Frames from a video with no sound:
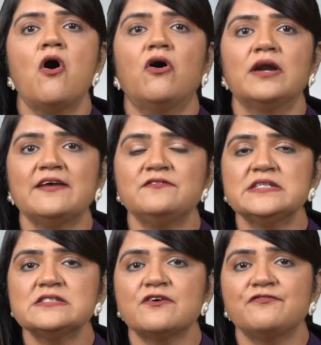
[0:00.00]
or
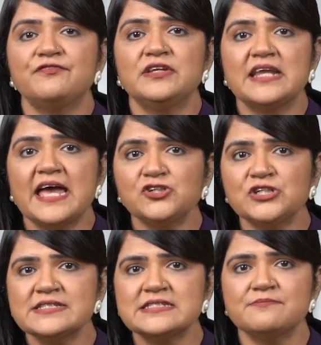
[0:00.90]
evidence of
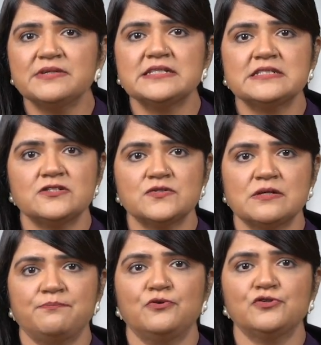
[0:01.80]
financial stability to
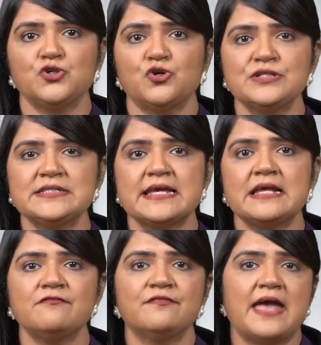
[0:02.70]
support
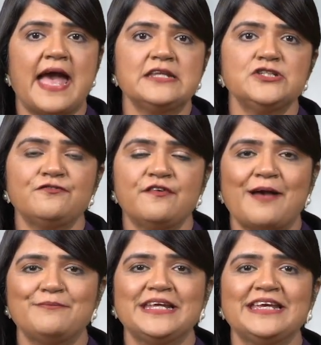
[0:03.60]
yourself and your
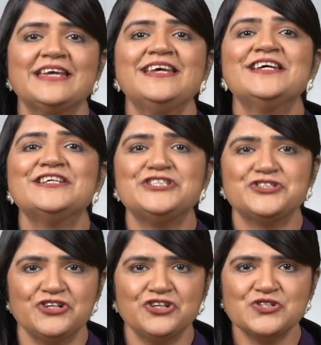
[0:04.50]
family
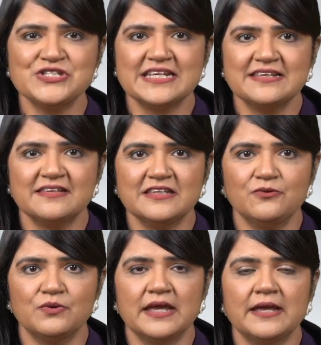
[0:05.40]
during your stay in the
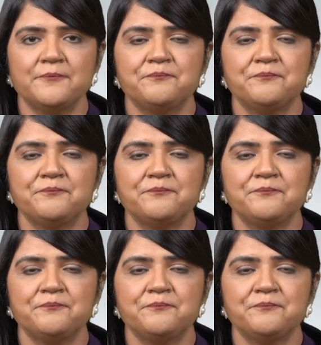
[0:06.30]
UK.